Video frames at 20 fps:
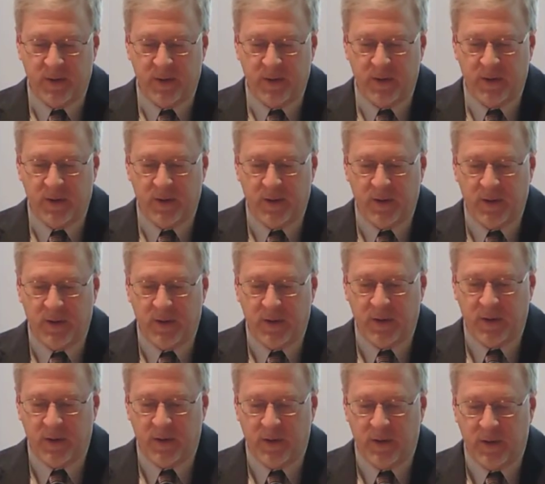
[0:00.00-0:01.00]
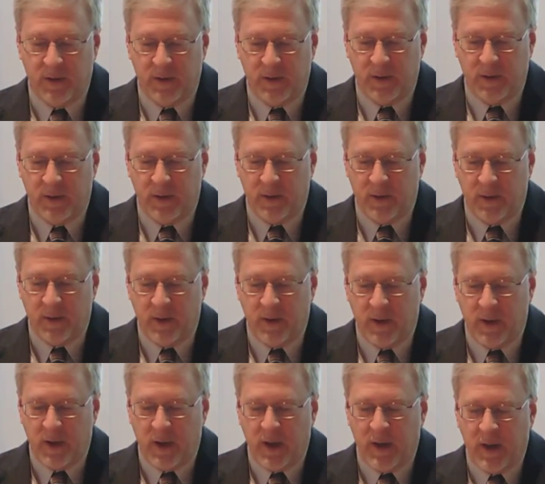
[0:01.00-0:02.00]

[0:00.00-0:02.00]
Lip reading: No one is speaking in this clip.